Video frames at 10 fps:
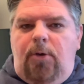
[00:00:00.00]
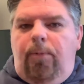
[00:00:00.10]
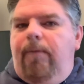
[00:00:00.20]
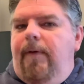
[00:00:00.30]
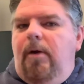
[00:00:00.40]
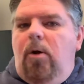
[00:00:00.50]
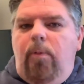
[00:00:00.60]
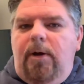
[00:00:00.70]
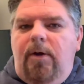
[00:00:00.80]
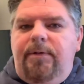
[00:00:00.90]
Rivera
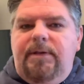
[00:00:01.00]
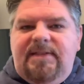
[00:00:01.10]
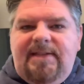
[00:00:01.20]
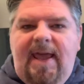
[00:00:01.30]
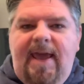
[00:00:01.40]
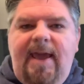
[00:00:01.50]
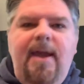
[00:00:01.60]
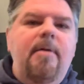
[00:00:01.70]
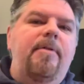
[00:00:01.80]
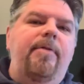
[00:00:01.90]
went on to
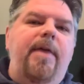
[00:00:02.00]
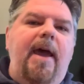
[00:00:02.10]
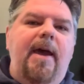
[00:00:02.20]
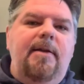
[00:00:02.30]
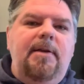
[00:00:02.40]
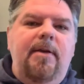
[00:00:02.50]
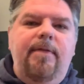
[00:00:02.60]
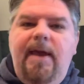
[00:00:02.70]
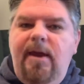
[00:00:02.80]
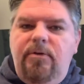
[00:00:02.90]
say that
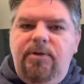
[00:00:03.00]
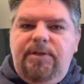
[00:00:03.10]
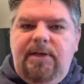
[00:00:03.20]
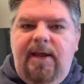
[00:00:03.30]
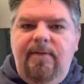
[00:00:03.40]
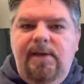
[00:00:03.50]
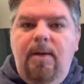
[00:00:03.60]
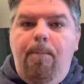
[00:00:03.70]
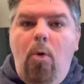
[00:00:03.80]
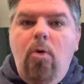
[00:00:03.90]
they understand the
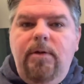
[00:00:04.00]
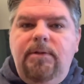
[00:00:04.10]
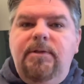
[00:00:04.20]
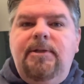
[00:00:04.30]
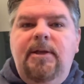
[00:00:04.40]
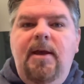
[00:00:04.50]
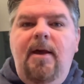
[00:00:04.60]
importance